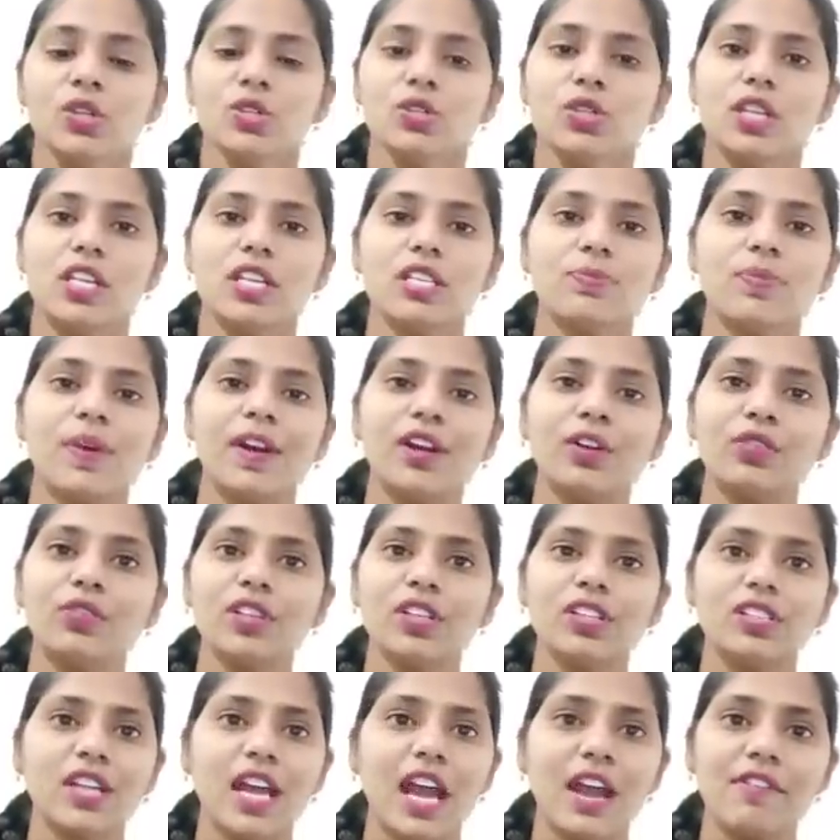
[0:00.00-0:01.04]
so despite of
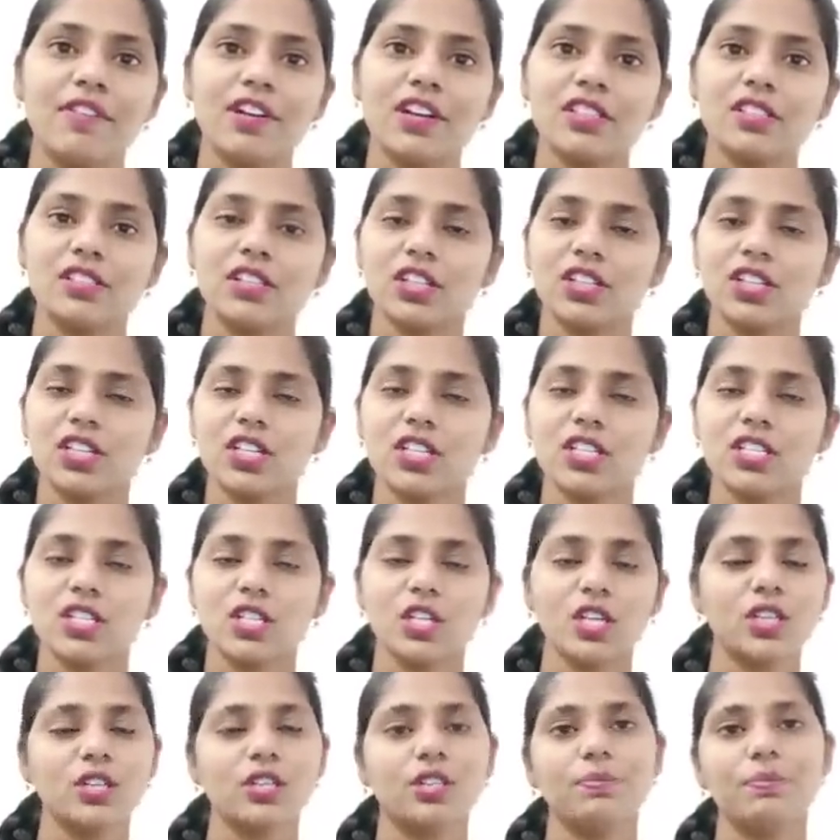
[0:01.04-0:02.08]
this travel restrictions
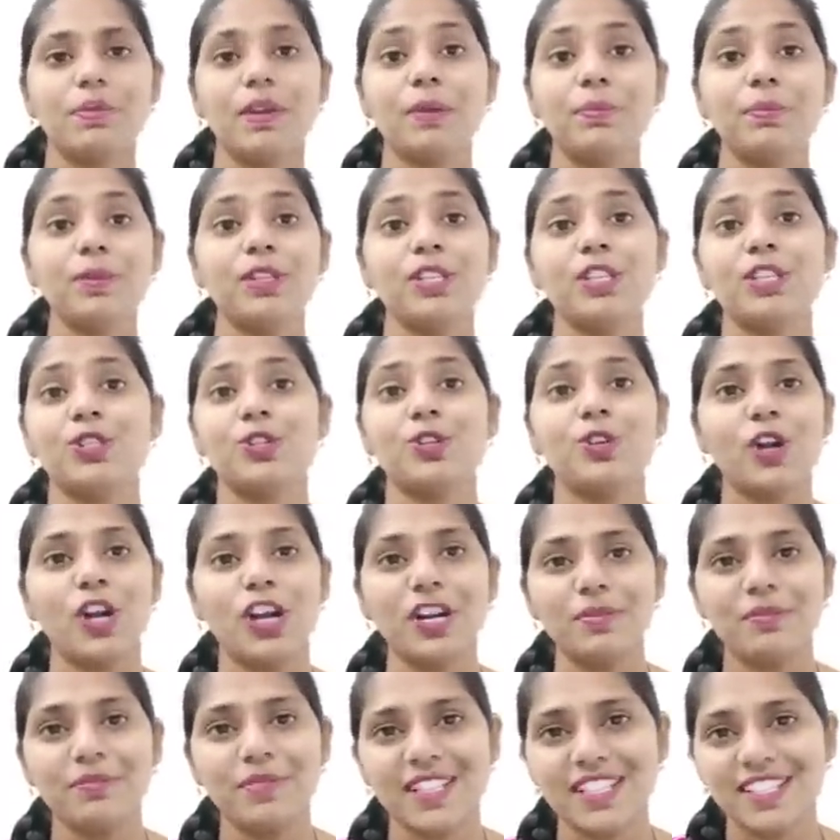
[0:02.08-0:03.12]
here the people they should
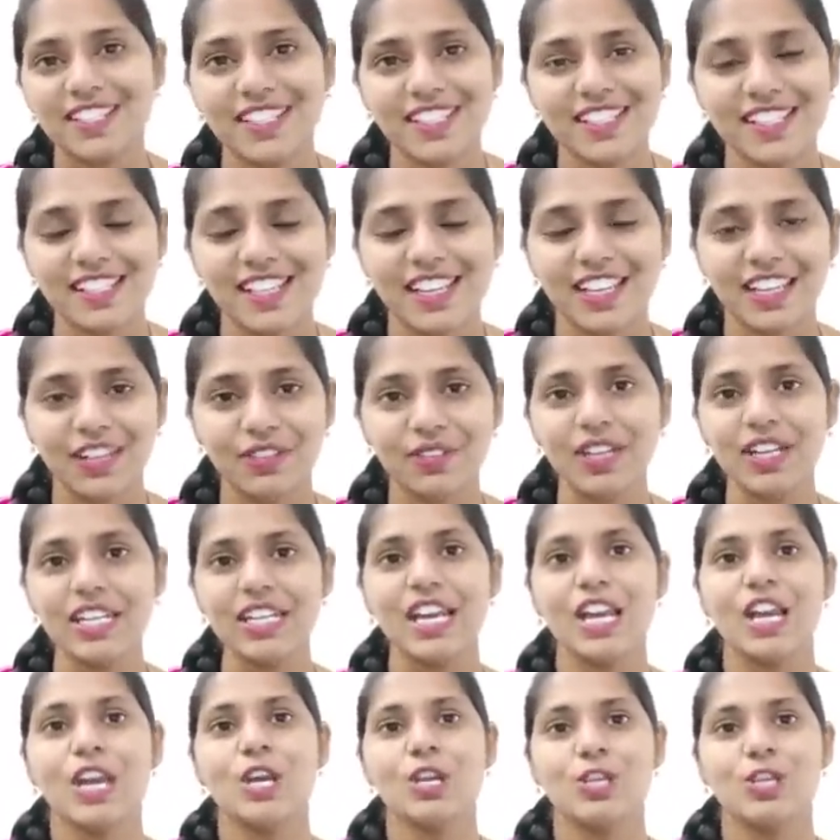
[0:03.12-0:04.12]
not miss this event